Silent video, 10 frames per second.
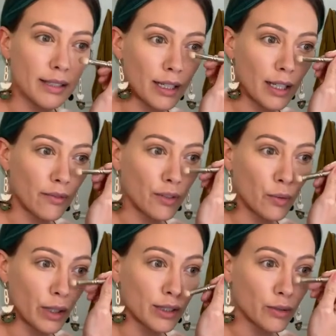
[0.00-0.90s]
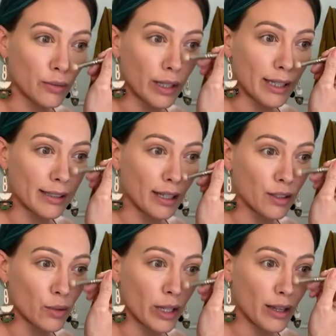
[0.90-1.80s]
in, if you want to
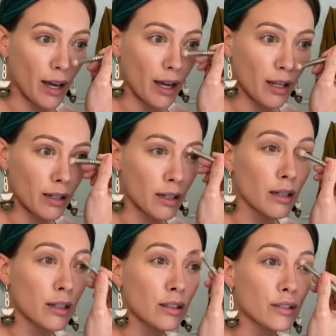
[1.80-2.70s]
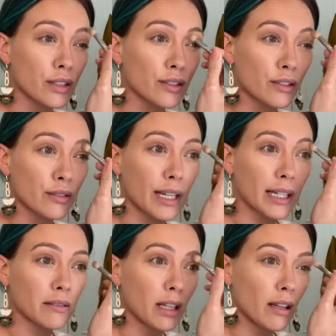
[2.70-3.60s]
accentuate that, just
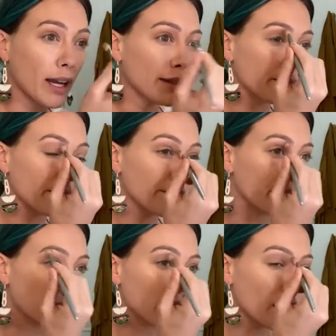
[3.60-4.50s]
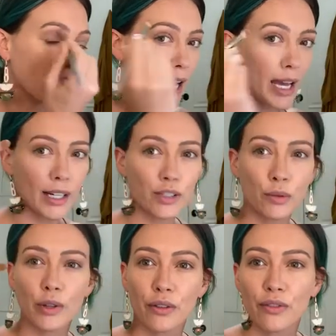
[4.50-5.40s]
create a line. And I do it
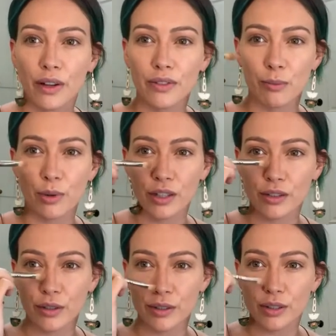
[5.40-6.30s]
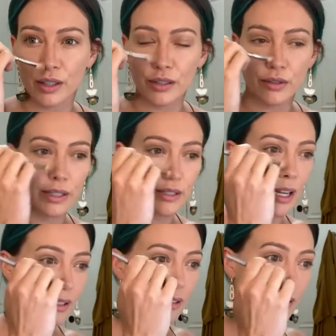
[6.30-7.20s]
with a fluffy brush so it's not too
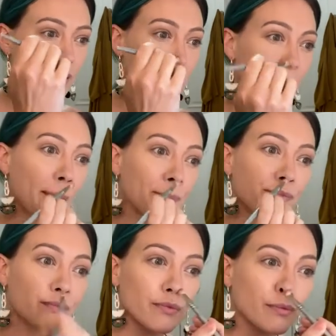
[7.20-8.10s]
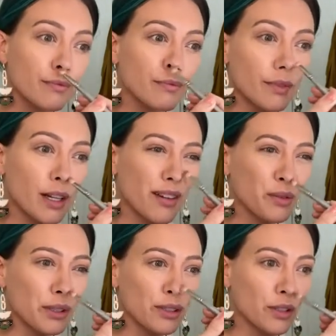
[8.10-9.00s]
intense. And
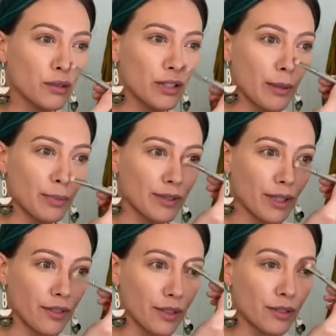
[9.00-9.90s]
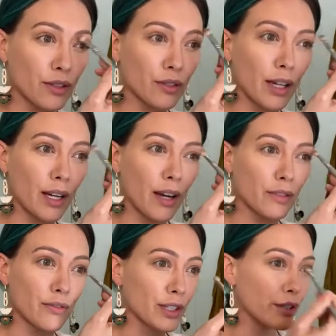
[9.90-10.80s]
everyone's nose shape is different, so you kind of have
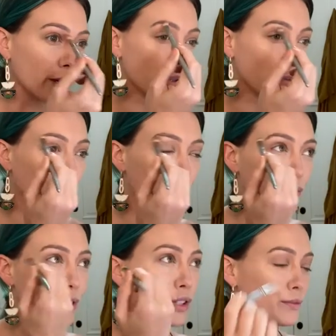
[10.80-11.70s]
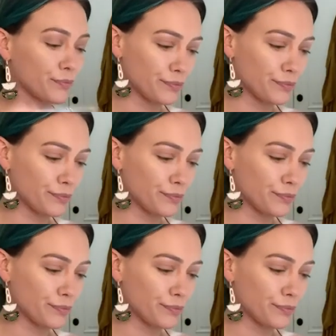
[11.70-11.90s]
to figure out what works for you.